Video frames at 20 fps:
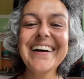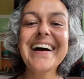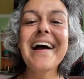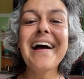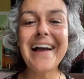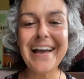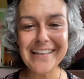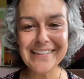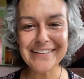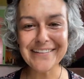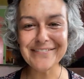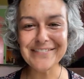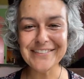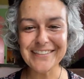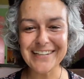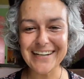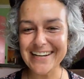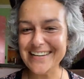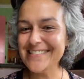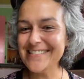I love you
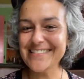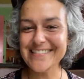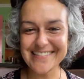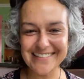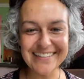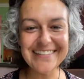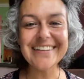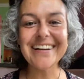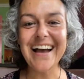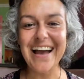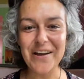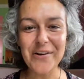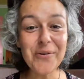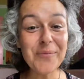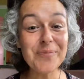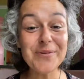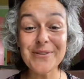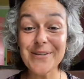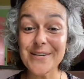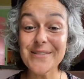guys. I hope
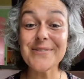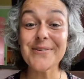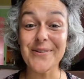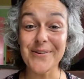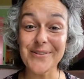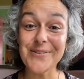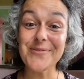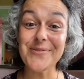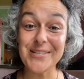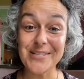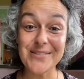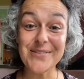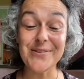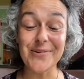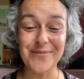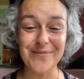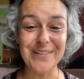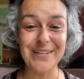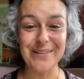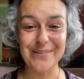you guys are all doing so
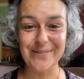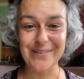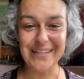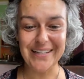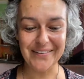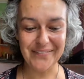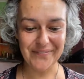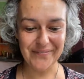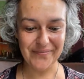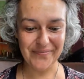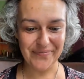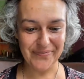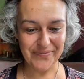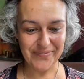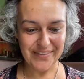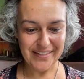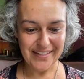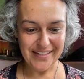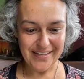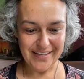very well.
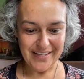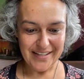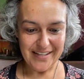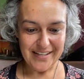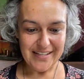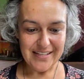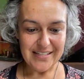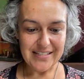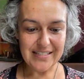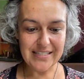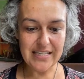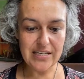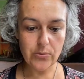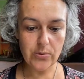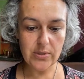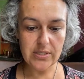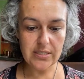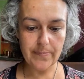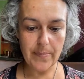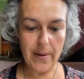
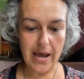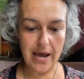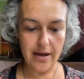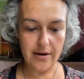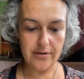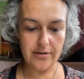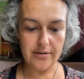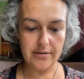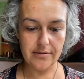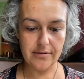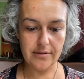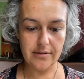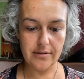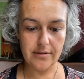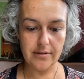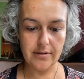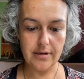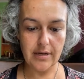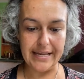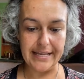Sequence patterns
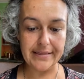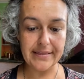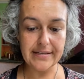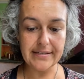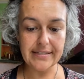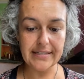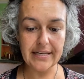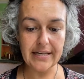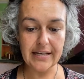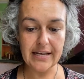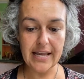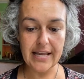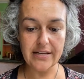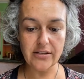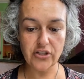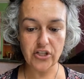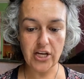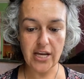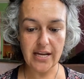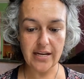in the DNA
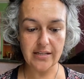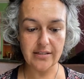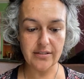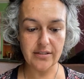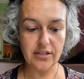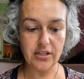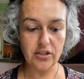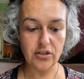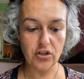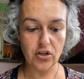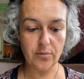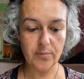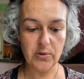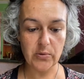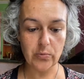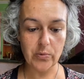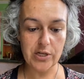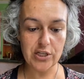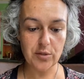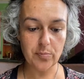chains determine
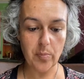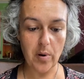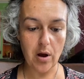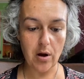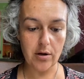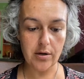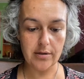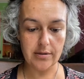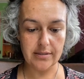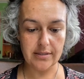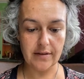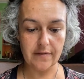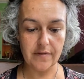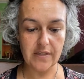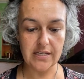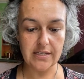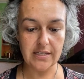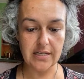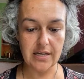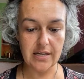which parts of the
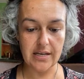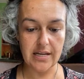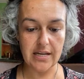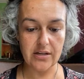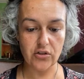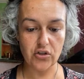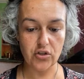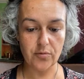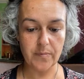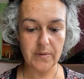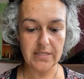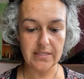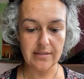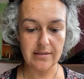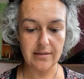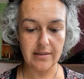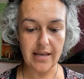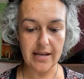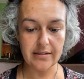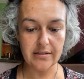DNA should be
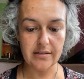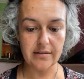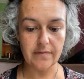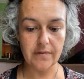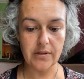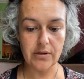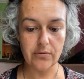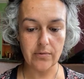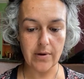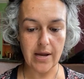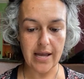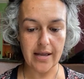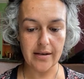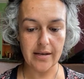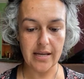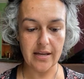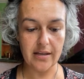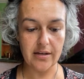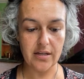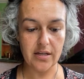selectively read
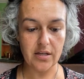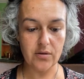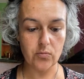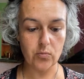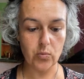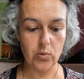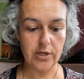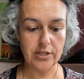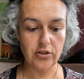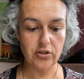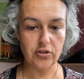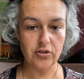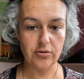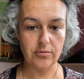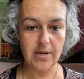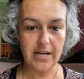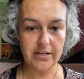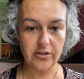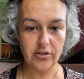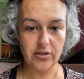and in which
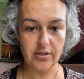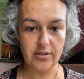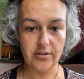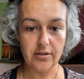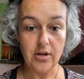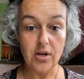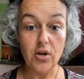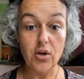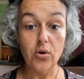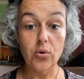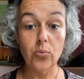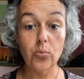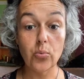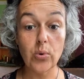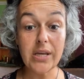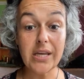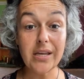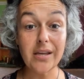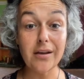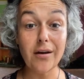direction.
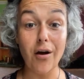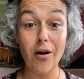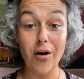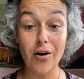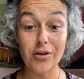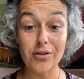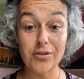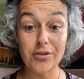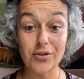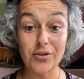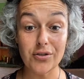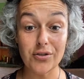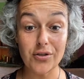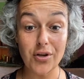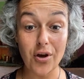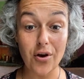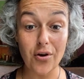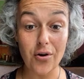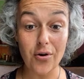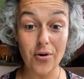We are
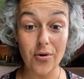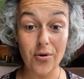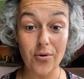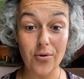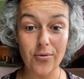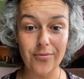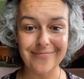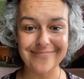so